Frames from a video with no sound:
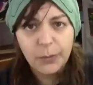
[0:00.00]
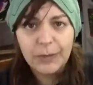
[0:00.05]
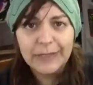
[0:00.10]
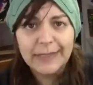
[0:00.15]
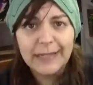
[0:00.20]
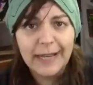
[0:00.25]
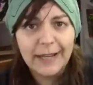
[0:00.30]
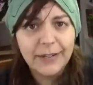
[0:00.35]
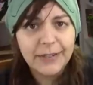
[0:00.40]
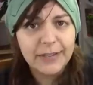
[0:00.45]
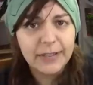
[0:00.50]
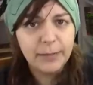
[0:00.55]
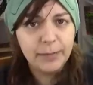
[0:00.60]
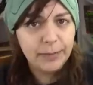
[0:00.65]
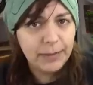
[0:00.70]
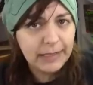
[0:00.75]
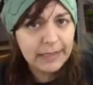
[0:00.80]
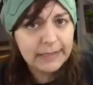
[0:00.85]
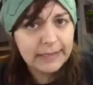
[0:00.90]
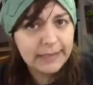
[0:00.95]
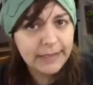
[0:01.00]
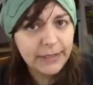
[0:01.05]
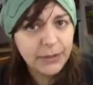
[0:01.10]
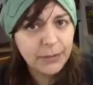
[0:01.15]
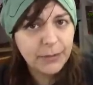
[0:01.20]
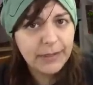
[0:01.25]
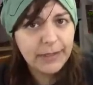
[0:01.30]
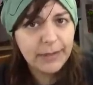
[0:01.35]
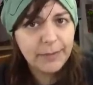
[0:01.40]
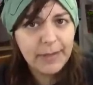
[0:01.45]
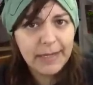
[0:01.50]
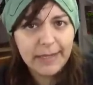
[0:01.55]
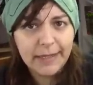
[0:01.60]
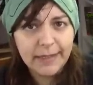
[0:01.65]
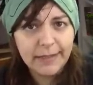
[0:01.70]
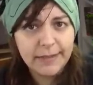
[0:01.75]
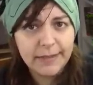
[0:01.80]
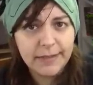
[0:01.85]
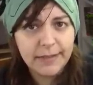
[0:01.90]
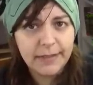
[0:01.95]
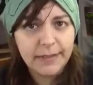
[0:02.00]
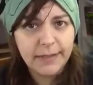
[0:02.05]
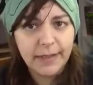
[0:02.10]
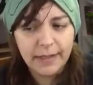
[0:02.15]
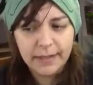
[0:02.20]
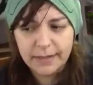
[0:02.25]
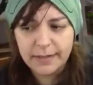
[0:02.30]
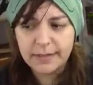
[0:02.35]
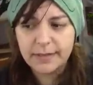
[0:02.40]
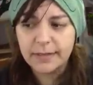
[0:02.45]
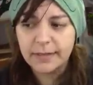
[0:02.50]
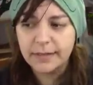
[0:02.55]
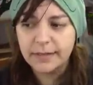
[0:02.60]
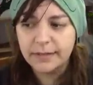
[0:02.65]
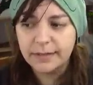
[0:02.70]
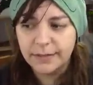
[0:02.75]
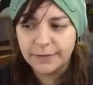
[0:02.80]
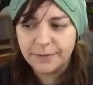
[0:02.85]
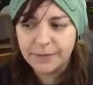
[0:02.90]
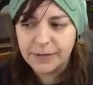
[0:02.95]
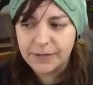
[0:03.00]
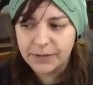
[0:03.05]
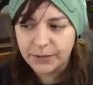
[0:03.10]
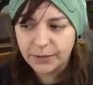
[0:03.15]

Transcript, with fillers: Will it actually be clear when I make it? That is a different